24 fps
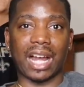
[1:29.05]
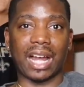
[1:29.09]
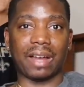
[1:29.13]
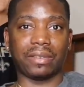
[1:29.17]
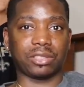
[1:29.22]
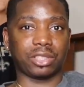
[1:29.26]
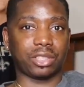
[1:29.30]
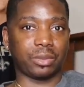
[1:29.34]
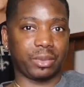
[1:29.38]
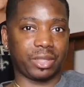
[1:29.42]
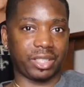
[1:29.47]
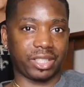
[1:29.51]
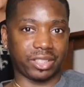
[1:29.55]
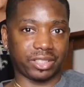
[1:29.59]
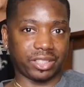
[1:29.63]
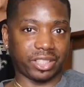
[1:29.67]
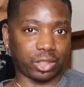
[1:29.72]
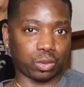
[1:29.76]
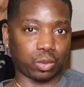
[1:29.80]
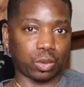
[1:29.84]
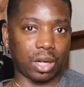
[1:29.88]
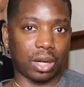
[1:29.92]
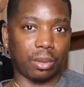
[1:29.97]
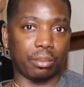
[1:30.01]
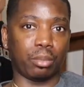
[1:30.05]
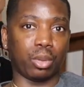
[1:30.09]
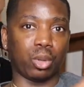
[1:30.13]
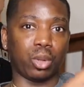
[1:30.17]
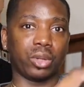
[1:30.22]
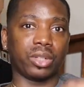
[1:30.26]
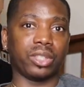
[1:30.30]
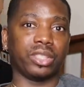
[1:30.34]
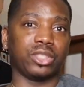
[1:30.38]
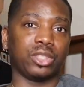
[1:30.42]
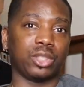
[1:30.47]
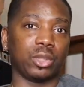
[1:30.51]
obviously, because that's what I'm
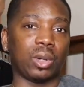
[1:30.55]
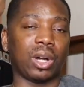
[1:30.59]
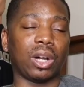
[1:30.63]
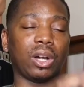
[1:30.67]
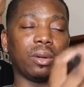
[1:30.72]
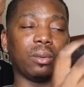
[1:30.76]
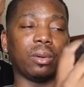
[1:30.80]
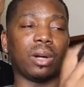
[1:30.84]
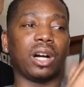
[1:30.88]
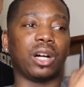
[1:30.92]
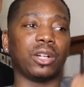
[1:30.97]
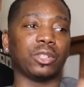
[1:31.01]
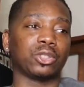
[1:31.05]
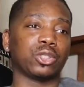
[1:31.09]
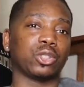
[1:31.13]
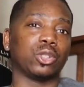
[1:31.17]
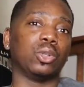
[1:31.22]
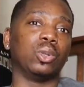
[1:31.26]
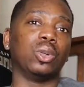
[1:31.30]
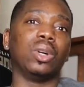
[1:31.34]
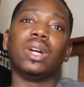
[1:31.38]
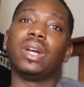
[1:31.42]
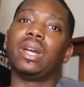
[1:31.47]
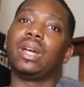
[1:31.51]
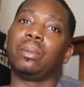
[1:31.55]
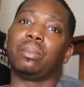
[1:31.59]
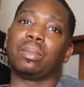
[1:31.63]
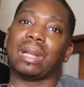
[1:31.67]
born into also,